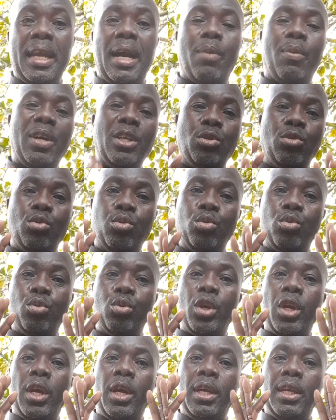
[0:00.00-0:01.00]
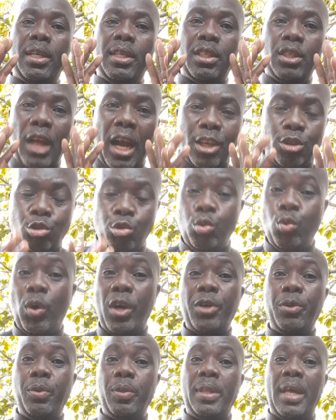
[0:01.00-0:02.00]
I want to assure
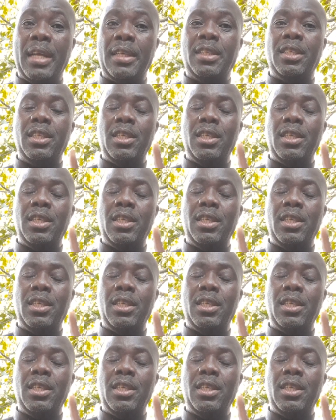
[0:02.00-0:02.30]
you that